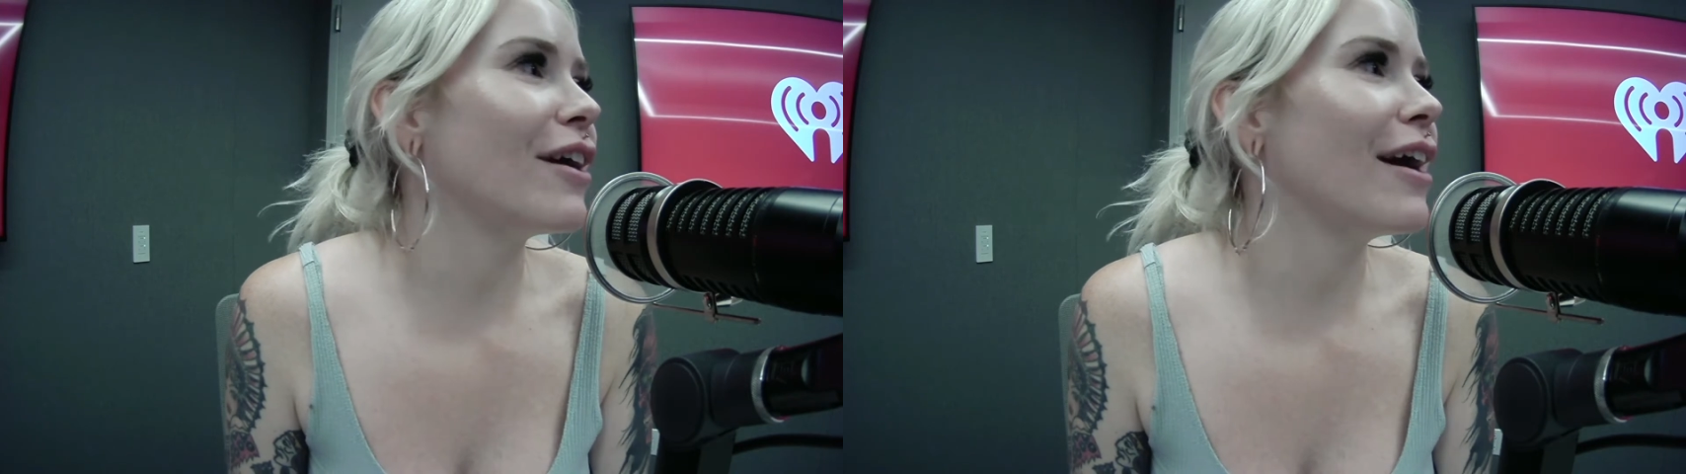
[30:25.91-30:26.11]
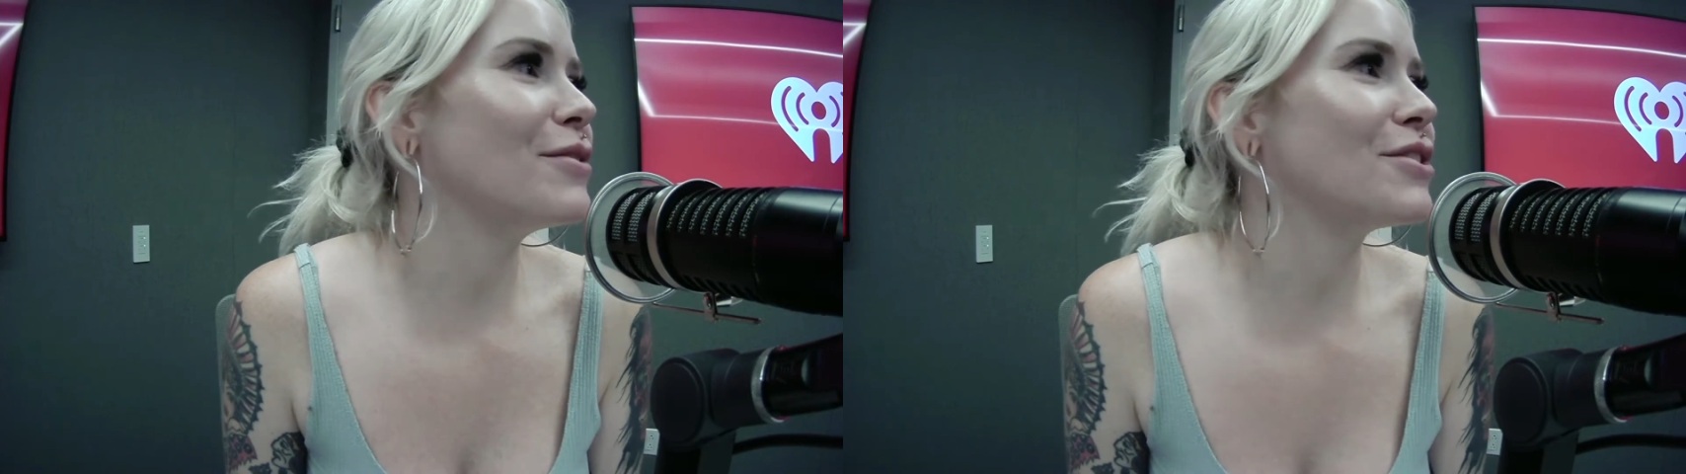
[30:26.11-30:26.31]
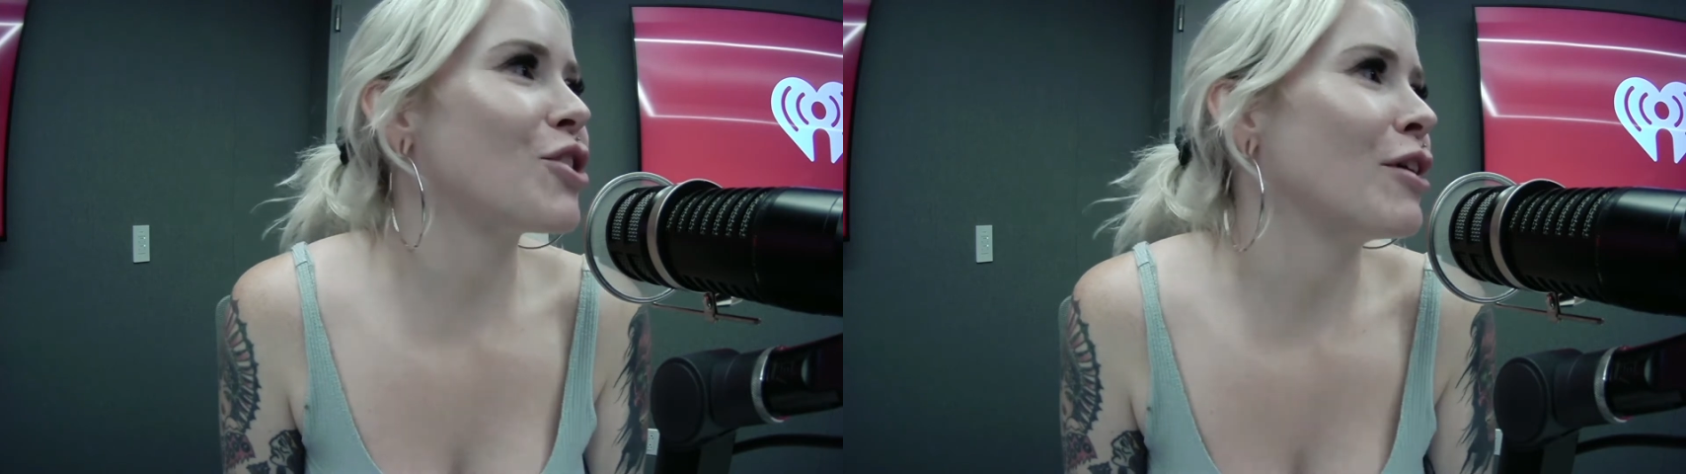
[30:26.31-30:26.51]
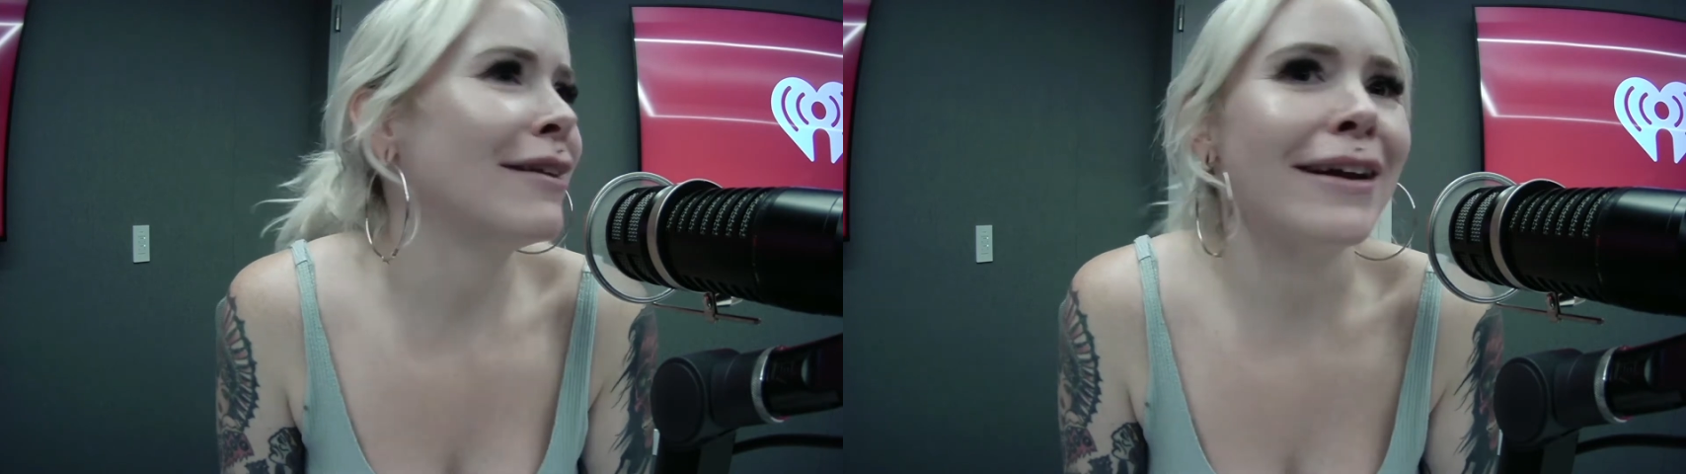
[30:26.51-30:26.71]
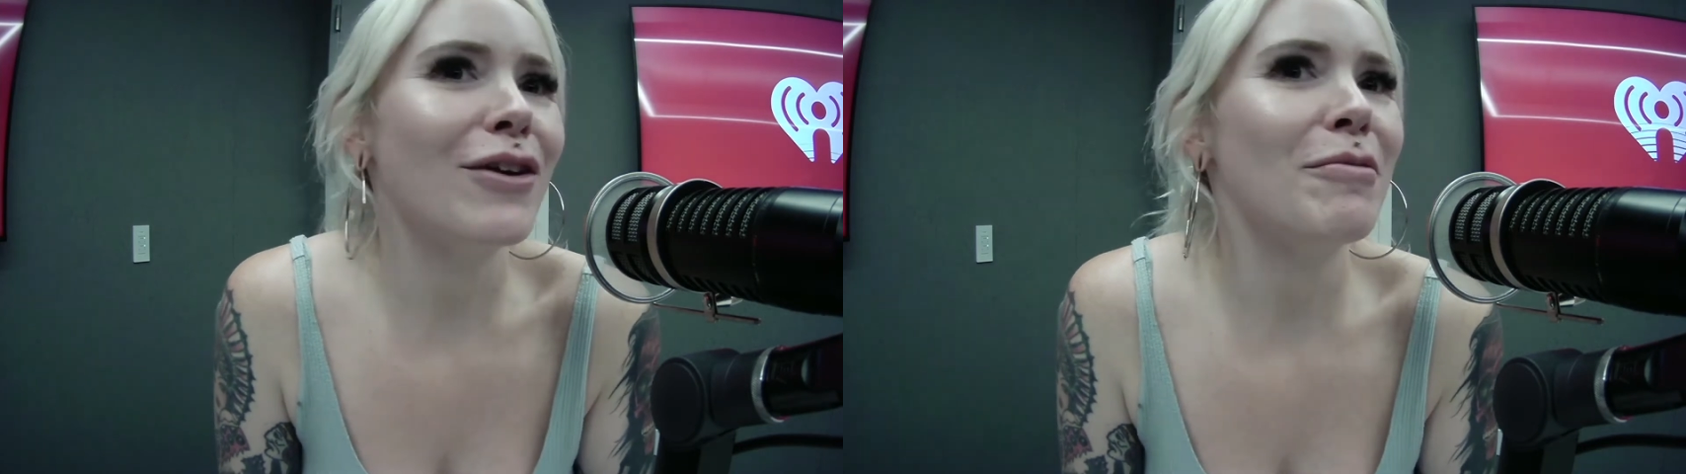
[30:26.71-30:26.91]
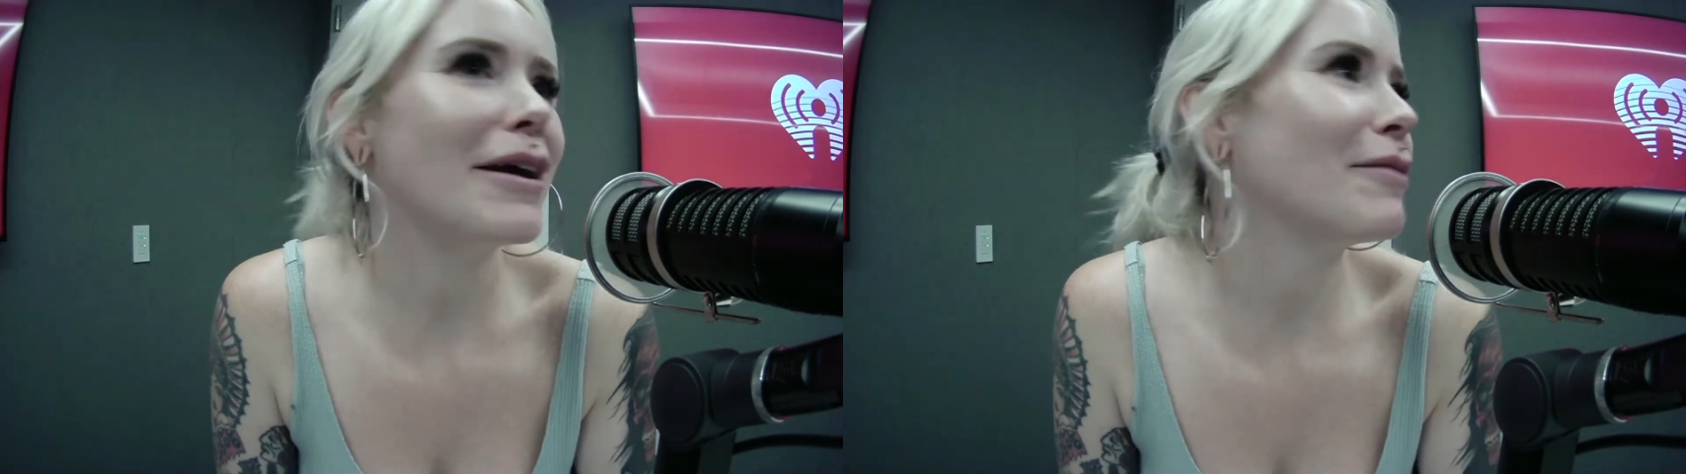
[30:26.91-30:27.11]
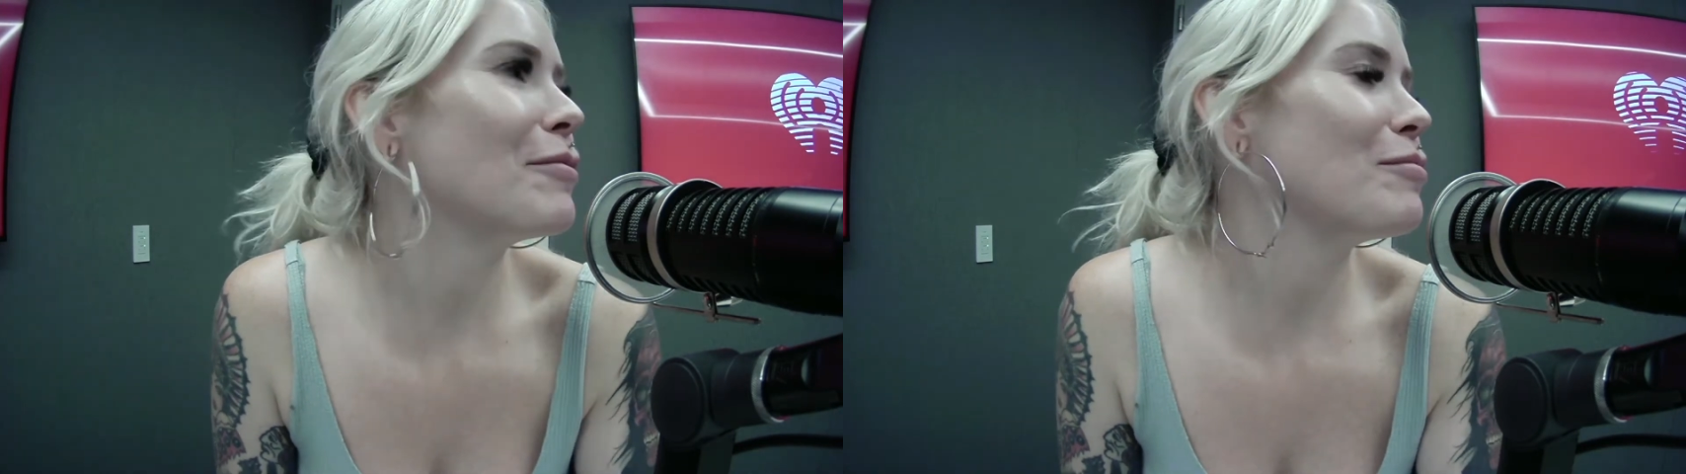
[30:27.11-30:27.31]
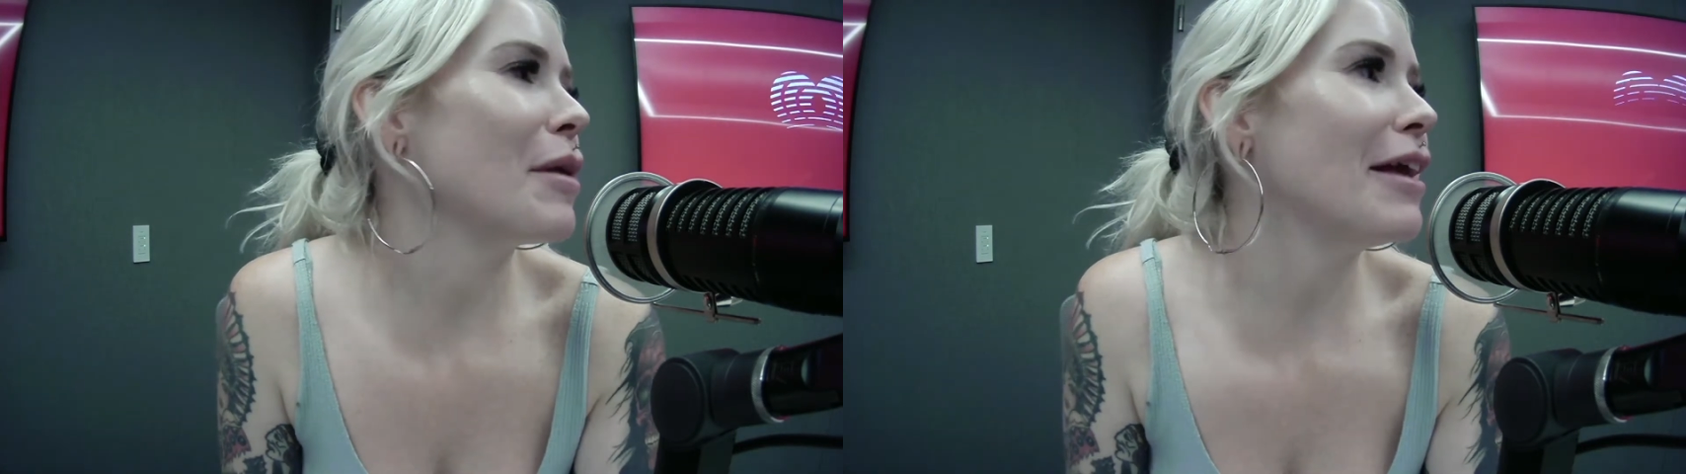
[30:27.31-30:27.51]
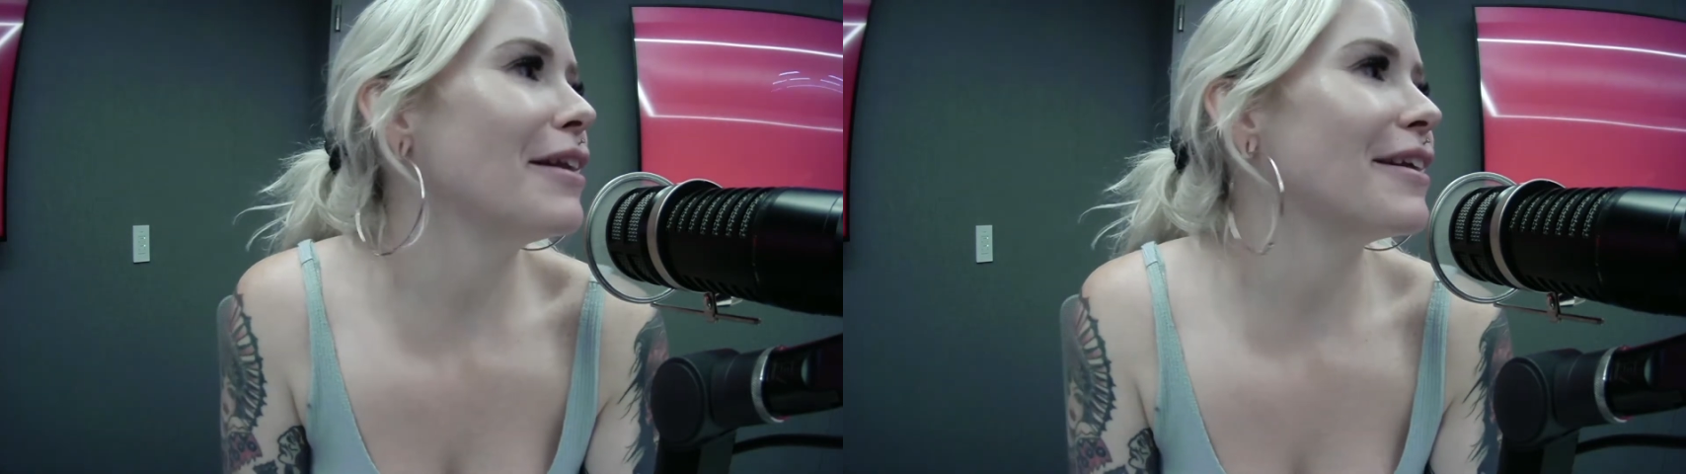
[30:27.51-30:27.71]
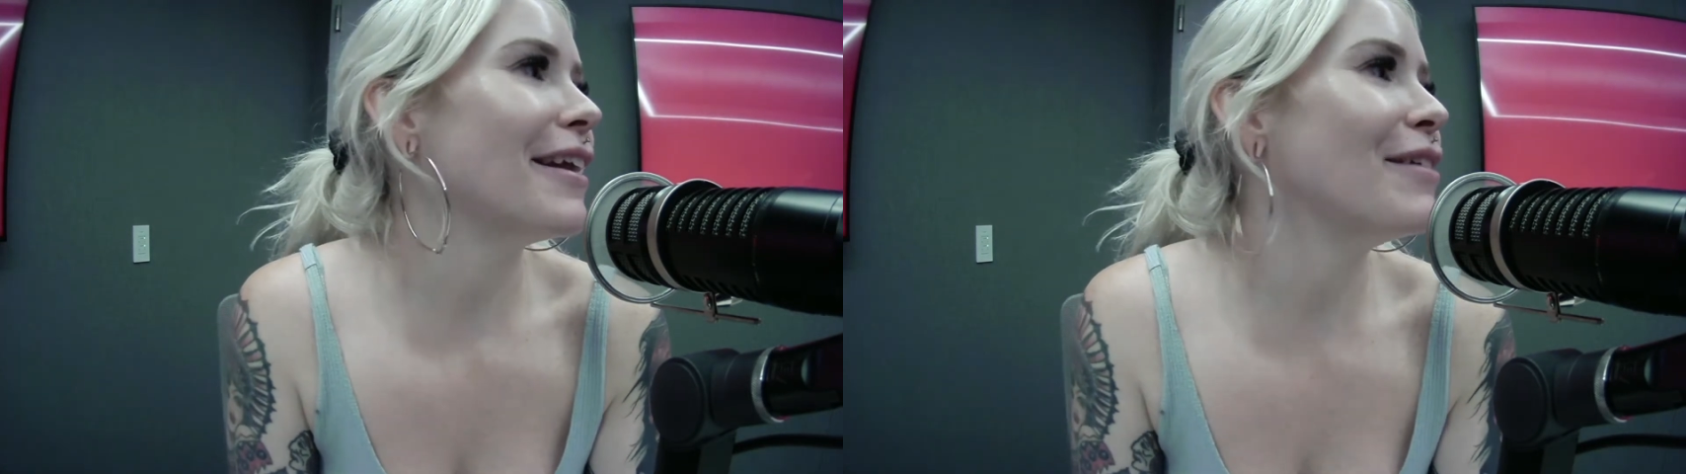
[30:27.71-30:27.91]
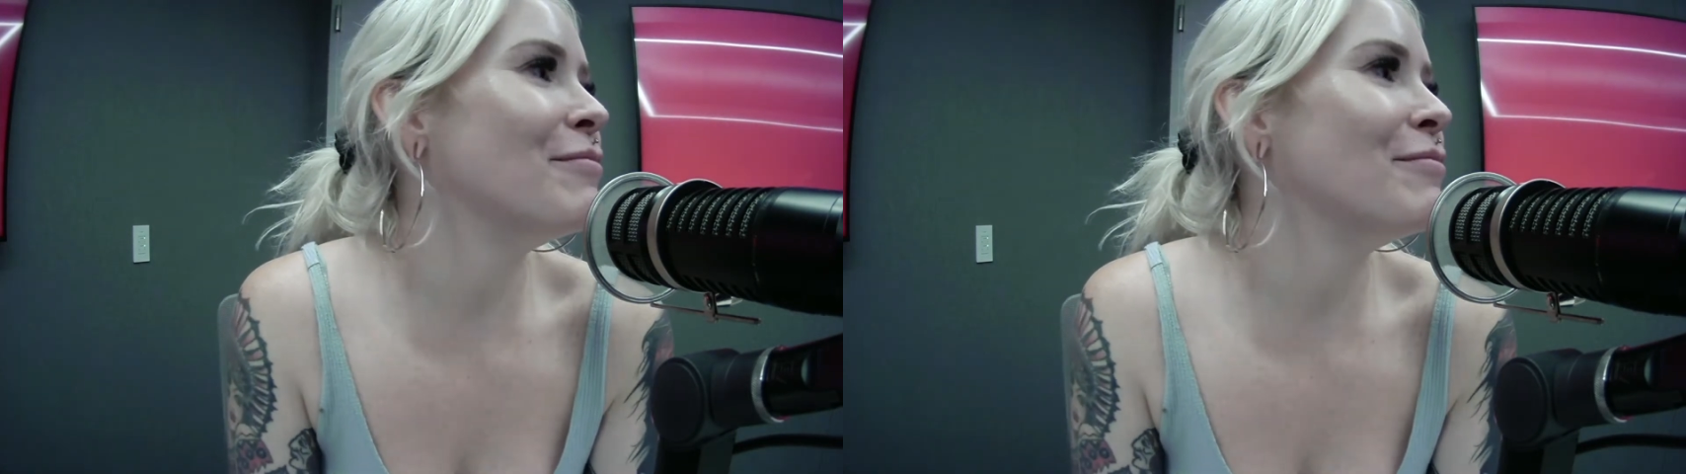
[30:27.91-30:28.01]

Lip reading: I was turning going back. Maiden name.